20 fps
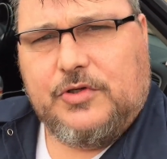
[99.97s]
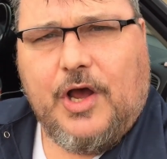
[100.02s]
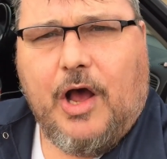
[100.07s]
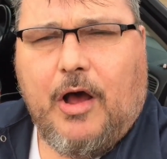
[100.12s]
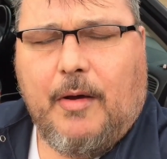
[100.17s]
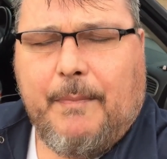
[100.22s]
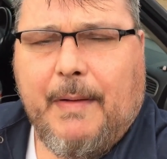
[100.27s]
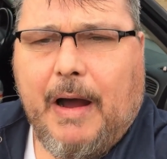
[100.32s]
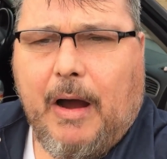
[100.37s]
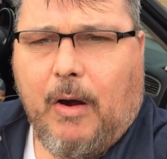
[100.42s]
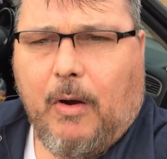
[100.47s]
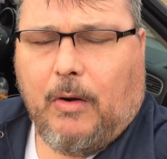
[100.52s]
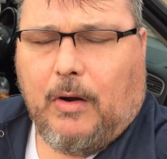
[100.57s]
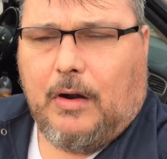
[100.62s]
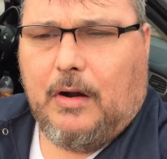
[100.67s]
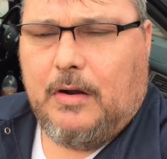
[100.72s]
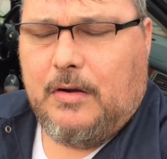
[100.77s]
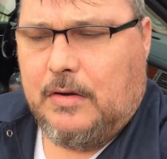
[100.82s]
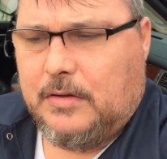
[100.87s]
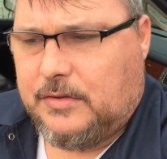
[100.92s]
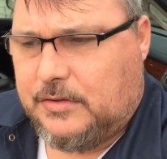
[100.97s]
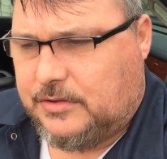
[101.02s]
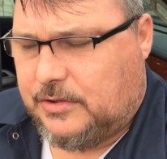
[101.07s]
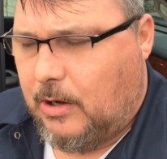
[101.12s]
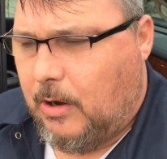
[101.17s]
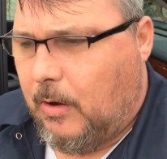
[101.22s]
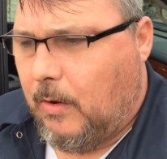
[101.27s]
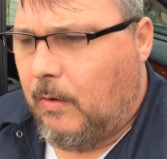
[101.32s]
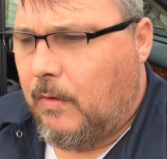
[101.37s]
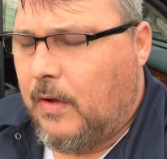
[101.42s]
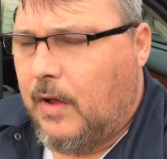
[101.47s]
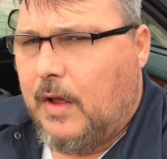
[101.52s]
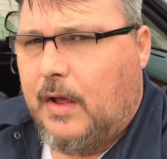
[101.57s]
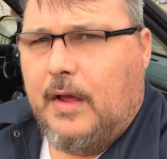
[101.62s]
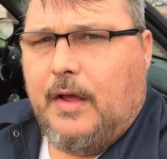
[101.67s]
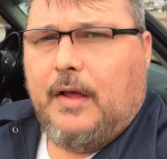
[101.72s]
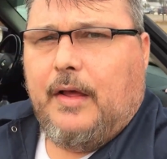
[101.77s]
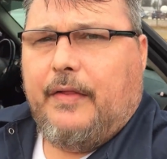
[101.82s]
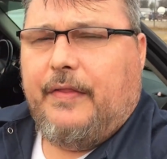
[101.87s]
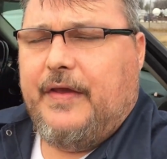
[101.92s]
all power. So
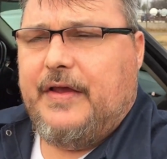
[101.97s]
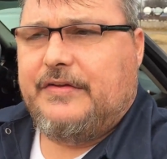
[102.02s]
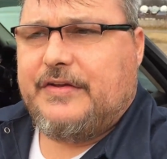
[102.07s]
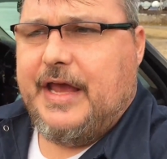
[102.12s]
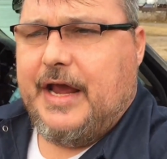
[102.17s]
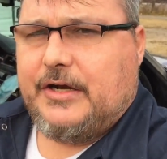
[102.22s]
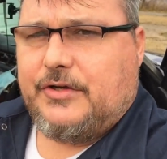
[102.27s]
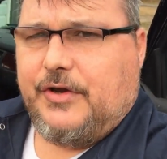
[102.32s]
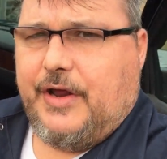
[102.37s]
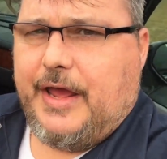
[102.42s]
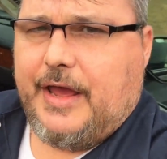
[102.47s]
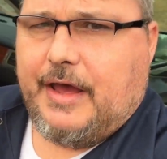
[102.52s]
these actually